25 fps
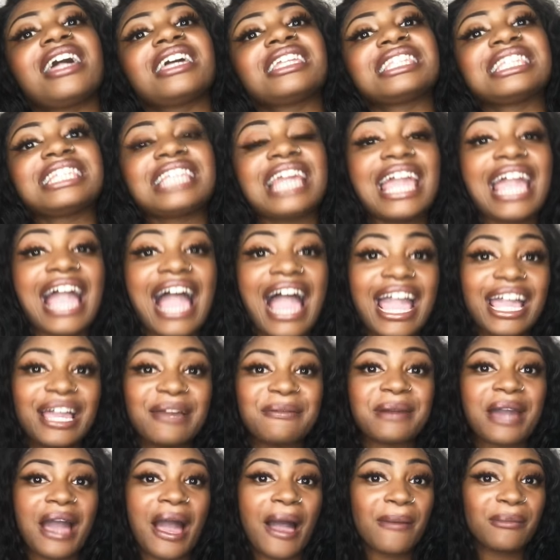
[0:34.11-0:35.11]
Today I
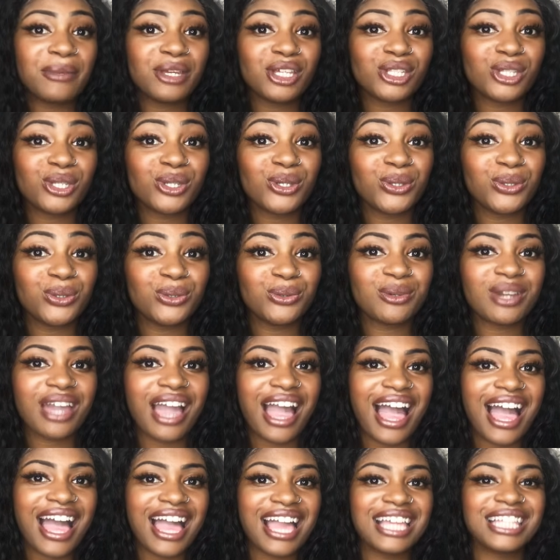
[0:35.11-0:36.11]
am coming to you
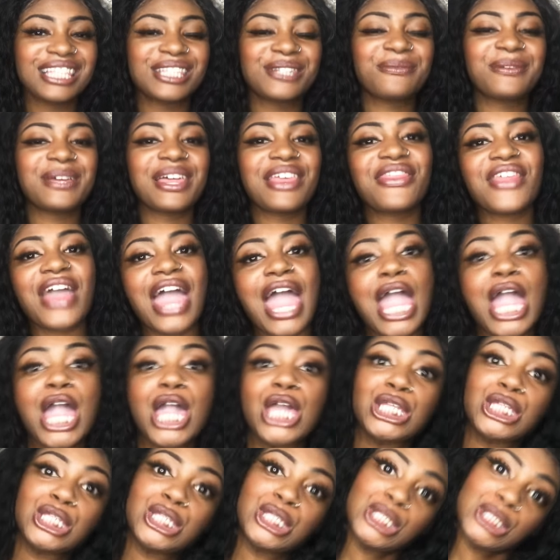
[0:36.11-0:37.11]
guys with
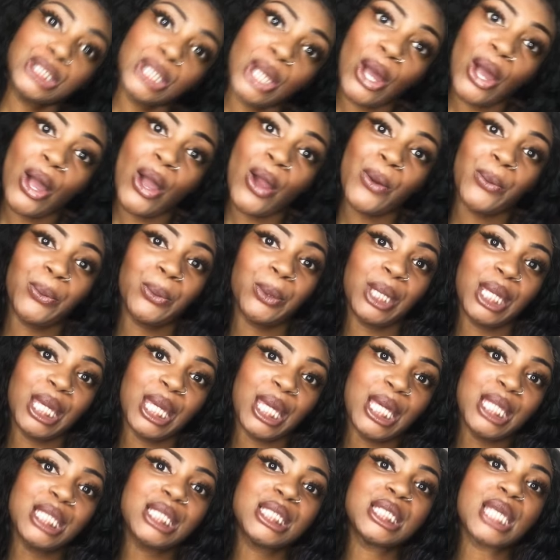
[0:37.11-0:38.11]
a
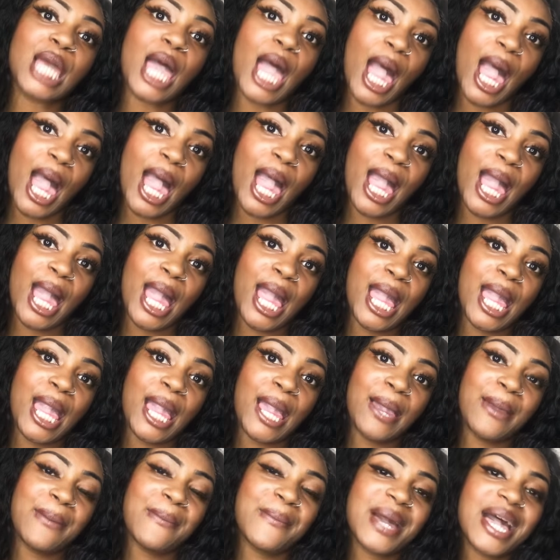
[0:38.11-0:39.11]
story
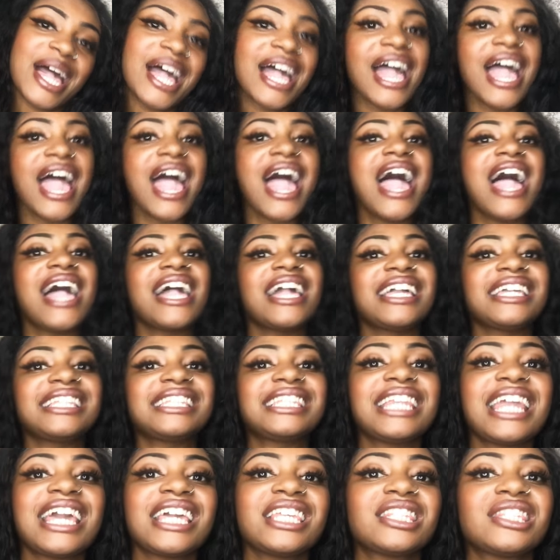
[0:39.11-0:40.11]
time. And
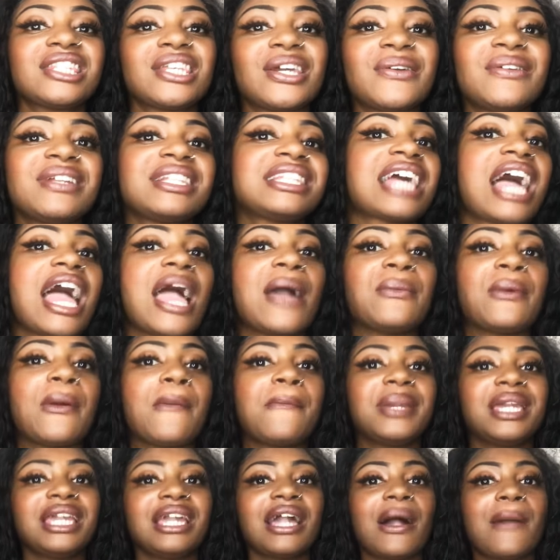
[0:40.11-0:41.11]
today's story time would
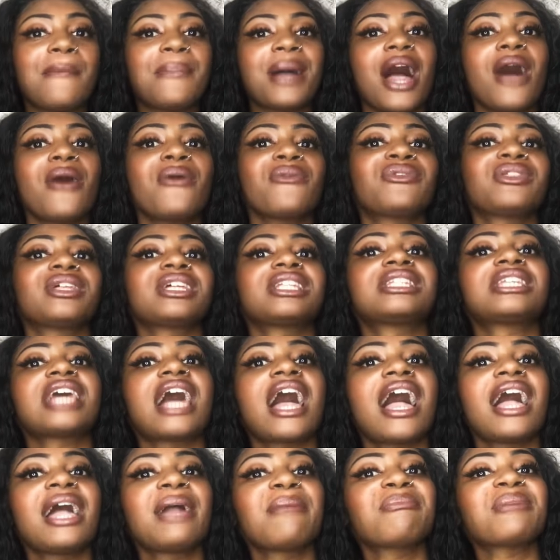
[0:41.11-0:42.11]
be about the
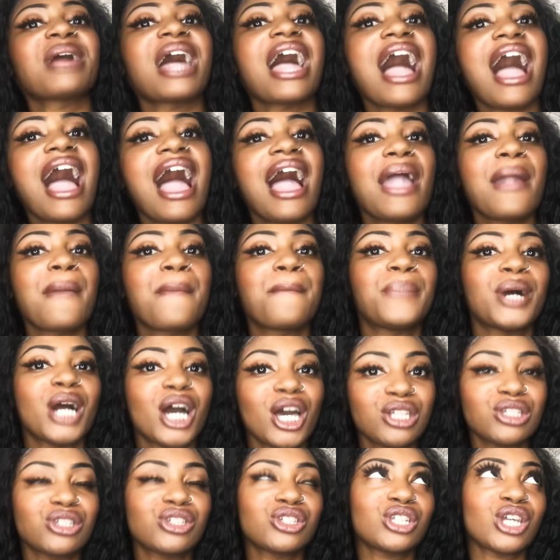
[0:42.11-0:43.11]
time that I
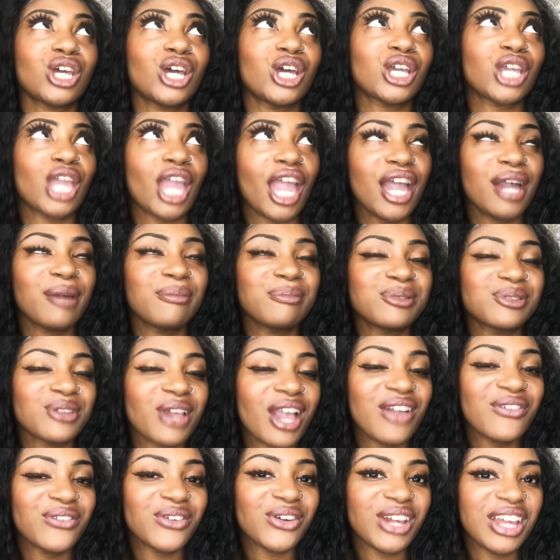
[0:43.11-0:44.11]
punched a cab
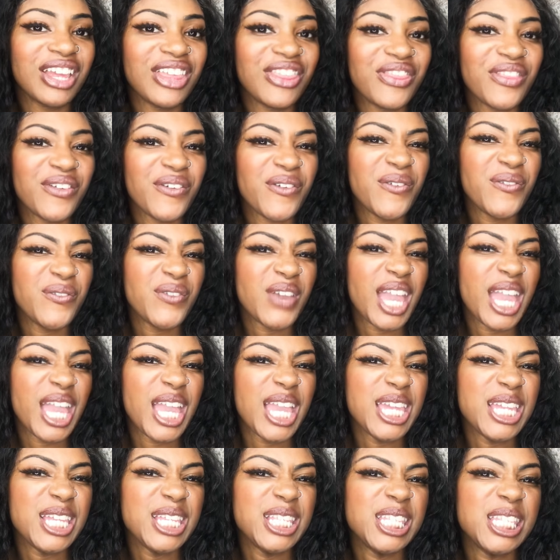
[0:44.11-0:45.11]
driver in the
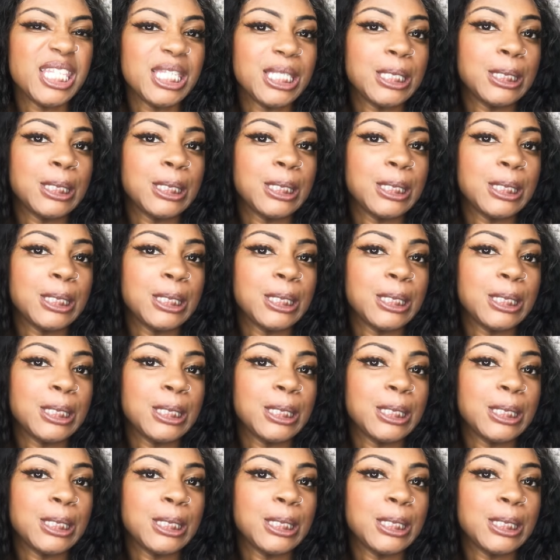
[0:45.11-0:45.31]
face.